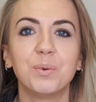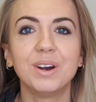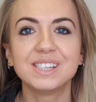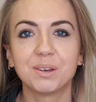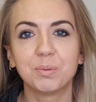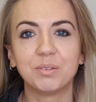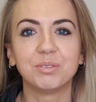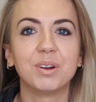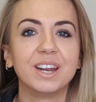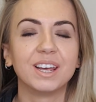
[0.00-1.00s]
What is up
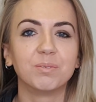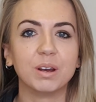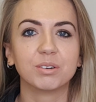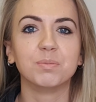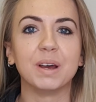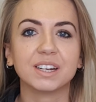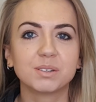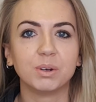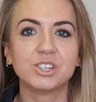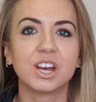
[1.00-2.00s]
everyone, and welcome back
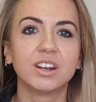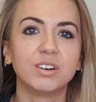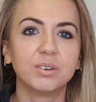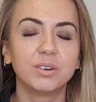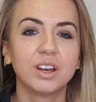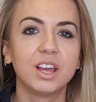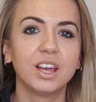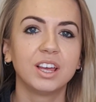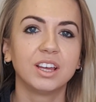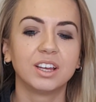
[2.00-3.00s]
to my channel.
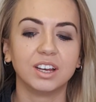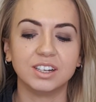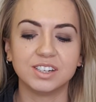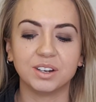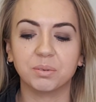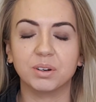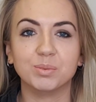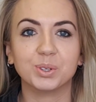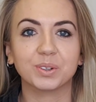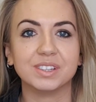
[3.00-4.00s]
I don't know why I'm
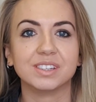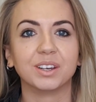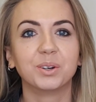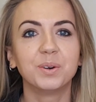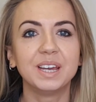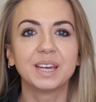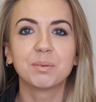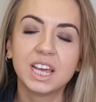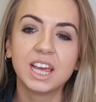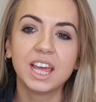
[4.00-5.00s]
talking so quick,
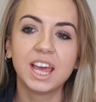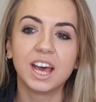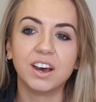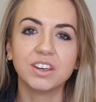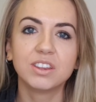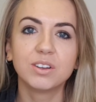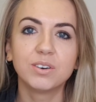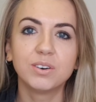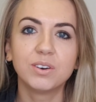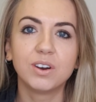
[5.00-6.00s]
but I
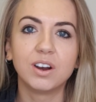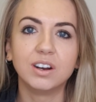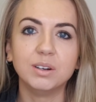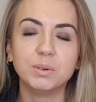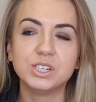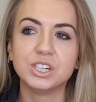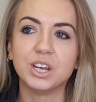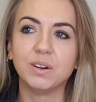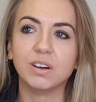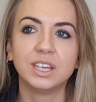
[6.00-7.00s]
thought I would
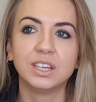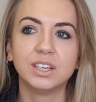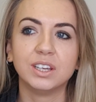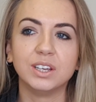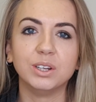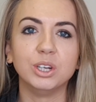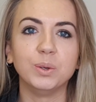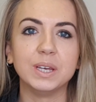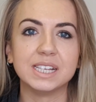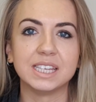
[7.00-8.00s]
do like a
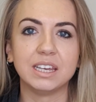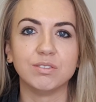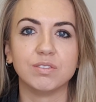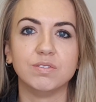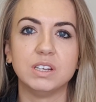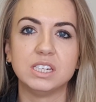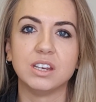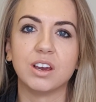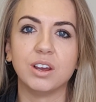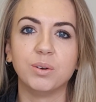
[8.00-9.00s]
New Year's Eve
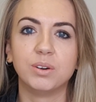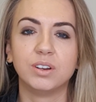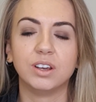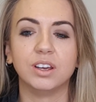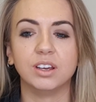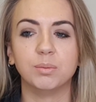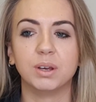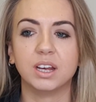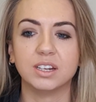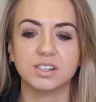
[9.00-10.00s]
video
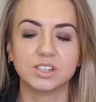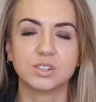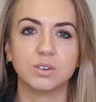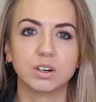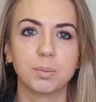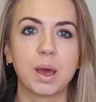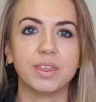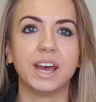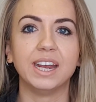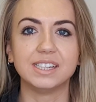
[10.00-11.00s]
and talk about
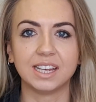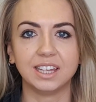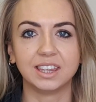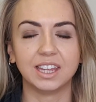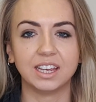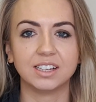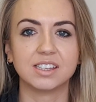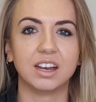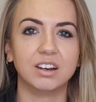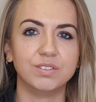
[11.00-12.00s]
the 18 things
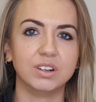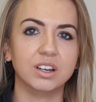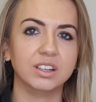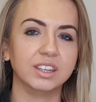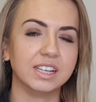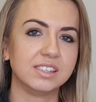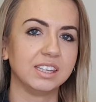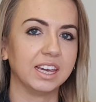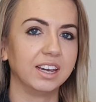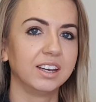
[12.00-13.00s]
that I've learned this
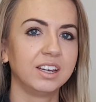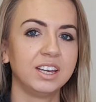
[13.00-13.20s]
year,